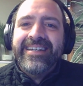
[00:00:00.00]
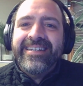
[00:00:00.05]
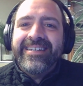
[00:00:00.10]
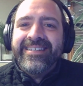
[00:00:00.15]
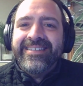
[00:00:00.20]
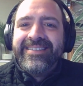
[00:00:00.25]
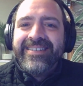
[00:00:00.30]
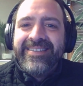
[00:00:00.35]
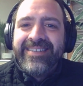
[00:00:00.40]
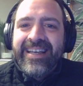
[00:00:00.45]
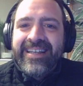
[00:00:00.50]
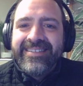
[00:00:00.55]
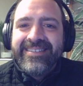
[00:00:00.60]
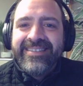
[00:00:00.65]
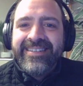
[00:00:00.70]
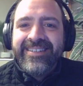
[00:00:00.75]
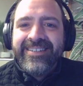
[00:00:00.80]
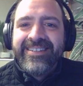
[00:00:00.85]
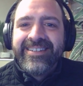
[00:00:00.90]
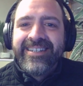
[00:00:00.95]
So that's
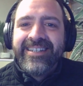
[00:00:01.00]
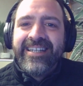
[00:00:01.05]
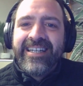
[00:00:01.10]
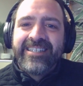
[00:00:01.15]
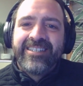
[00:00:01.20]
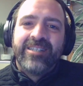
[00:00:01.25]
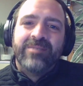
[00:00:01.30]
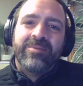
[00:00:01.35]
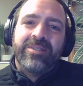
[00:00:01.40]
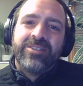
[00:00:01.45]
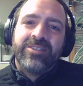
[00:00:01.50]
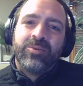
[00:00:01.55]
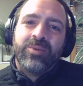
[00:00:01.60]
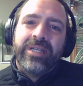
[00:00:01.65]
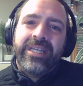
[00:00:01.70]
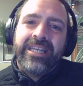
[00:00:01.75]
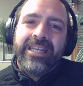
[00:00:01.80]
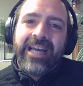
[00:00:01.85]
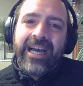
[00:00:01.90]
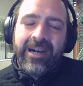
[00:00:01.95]
your connection
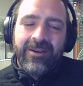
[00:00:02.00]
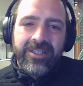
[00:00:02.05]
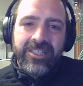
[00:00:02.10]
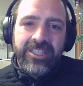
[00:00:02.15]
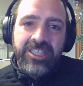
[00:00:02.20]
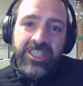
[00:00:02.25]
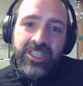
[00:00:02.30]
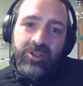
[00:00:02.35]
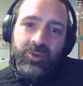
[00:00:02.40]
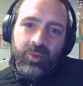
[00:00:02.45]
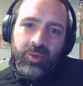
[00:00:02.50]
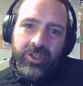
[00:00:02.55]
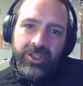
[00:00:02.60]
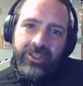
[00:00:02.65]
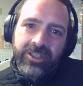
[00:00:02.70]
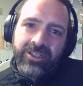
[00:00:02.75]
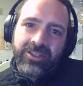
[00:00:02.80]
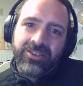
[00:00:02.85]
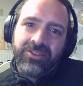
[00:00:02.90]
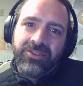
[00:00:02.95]
between how a JIT
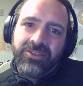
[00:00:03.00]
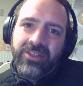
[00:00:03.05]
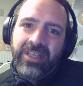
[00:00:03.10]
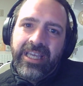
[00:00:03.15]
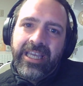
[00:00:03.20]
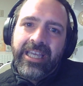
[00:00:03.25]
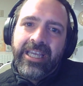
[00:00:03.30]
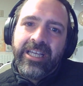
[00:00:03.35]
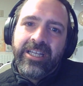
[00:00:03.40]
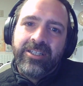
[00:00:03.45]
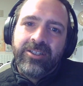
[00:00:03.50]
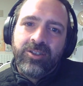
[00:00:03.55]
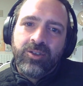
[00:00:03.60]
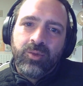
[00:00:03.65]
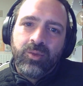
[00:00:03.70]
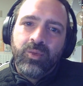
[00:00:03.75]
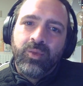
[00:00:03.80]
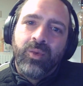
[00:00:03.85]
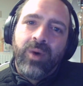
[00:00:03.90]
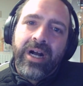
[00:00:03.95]
works and
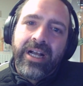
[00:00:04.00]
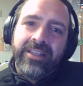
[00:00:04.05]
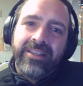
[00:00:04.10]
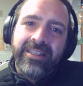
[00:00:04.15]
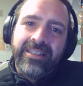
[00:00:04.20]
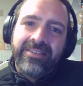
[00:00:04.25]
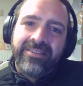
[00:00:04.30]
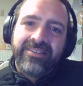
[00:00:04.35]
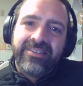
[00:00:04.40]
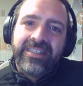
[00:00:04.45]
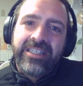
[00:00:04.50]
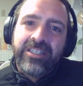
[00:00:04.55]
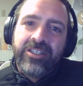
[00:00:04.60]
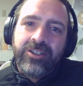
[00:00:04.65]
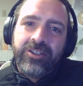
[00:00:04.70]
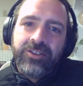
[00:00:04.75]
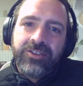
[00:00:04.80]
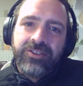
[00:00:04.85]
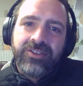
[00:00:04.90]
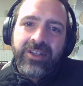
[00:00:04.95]
why these
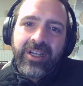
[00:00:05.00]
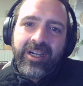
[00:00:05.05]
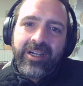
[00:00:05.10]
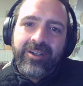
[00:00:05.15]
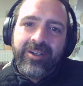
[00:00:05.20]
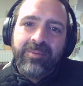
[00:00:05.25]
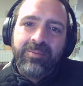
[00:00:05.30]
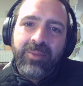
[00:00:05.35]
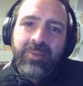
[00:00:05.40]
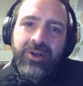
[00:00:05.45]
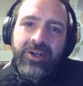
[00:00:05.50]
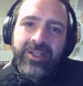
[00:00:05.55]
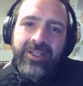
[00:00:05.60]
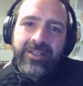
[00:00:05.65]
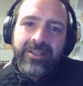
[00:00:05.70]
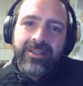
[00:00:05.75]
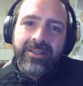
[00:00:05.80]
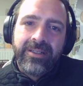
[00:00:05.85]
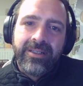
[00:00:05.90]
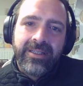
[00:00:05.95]
signals are
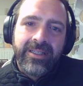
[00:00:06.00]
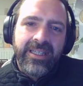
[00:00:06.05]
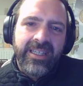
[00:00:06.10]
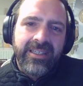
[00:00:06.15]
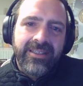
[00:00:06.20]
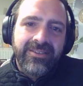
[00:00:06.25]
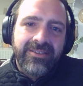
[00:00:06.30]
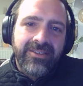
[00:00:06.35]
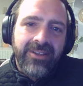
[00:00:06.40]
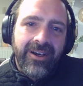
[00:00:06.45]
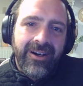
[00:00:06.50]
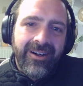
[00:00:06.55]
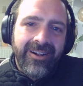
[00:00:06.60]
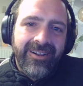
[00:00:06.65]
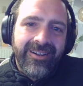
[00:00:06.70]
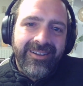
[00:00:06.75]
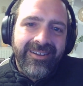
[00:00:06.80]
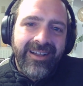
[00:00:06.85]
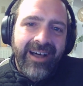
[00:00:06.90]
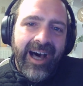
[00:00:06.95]
important. It's
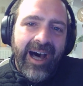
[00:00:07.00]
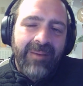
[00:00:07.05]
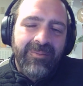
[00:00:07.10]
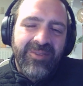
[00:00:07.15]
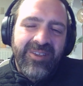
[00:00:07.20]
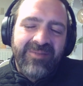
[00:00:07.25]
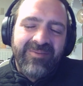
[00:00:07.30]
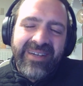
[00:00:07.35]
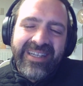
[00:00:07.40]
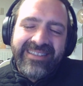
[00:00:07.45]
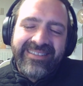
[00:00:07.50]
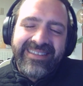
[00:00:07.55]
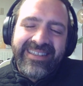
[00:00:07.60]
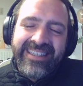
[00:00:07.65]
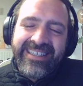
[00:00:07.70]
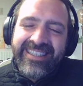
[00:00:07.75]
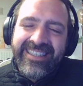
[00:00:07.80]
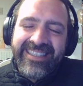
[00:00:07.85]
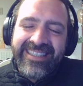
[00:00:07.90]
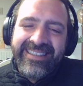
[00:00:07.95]
all
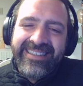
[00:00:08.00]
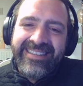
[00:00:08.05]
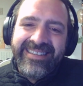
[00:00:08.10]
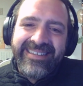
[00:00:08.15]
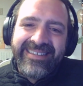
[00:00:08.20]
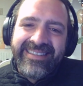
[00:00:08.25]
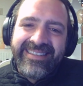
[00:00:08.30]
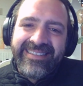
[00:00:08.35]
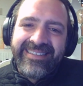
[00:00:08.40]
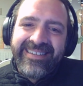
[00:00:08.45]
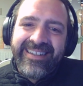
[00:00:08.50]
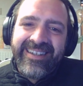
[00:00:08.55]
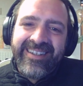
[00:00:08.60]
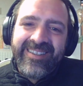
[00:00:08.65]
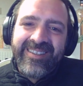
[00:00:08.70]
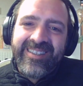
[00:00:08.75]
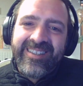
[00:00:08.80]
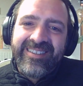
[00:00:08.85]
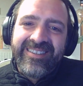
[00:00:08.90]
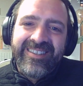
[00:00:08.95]
optimizations. It's all
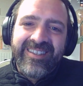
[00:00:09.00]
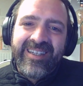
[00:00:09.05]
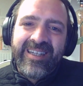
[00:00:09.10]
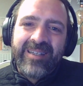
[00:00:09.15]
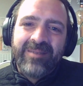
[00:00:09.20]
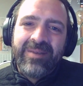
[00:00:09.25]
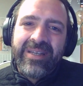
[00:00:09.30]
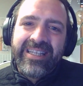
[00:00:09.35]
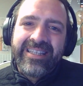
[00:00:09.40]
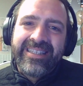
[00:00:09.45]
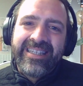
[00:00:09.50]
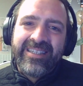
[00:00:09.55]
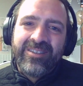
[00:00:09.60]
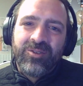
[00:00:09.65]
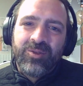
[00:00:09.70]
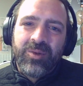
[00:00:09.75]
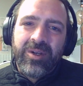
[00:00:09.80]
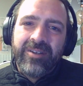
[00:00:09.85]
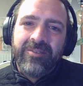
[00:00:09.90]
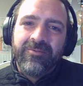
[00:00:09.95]
just trying to make things
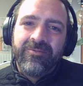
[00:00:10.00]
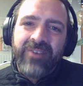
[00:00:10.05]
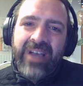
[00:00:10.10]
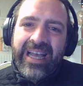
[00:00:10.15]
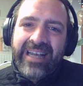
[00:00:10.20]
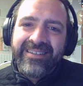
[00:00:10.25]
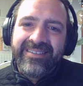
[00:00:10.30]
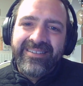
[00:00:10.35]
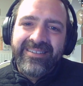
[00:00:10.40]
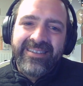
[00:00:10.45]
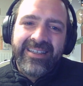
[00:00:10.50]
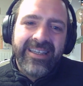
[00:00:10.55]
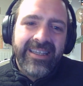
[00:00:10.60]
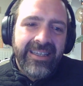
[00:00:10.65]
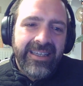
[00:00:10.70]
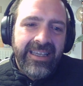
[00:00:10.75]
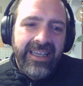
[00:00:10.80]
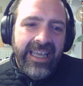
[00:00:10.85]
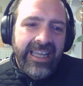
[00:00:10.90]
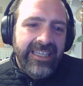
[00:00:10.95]
run fast.
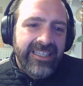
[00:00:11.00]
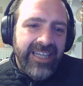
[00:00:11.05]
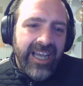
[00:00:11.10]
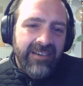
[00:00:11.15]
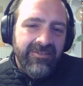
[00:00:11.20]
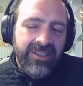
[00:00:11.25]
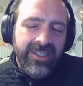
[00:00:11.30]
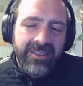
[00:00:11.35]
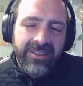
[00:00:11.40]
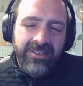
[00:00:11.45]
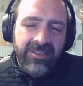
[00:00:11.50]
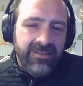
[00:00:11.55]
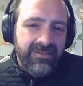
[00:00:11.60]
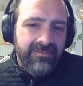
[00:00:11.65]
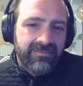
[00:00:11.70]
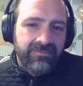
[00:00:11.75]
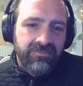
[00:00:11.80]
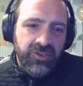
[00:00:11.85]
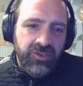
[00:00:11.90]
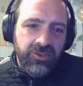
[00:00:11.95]
And Java is
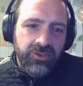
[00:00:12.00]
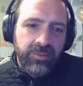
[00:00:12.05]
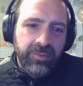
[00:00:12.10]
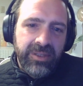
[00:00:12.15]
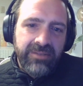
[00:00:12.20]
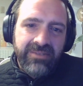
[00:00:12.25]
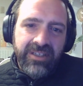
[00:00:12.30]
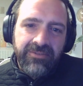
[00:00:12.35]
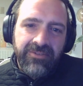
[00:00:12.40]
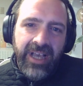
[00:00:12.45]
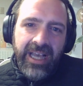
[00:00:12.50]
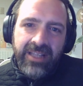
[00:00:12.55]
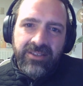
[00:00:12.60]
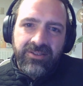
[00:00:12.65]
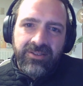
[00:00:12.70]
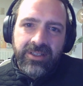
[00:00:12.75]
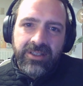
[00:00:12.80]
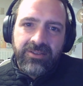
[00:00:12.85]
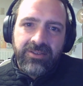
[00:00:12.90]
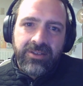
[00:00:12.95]
stupidly
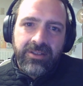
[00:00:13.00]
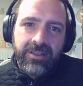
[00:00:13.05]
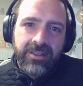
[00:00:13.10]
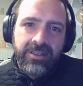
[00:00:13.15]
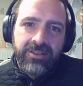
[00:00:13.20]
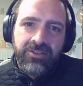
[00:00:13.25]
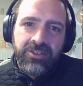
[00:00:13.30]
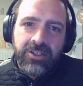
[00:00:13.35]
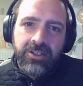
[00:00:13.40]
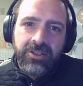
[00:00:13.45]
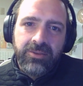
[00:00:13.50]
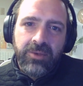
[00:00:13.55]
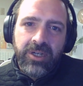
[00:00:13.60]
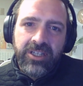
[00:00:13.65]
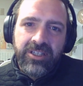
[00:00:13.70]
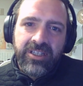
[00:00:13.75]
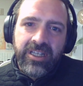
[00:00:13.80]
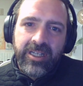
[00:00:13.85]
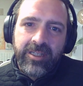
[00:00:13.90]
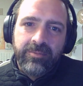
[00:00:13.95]
fast. It's a good
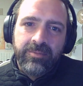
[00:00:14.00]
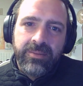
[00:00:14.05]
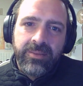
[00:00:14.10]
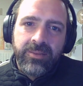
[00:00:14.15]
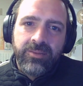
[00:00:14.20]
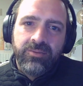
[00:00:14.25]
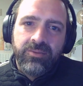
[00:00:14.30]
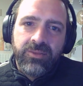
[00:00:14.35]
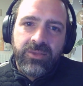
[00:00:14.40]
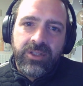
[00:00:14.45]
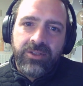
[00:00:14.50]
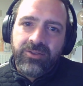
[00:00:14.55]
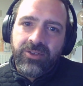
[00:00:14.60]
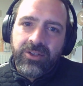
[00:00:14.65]
runtime. So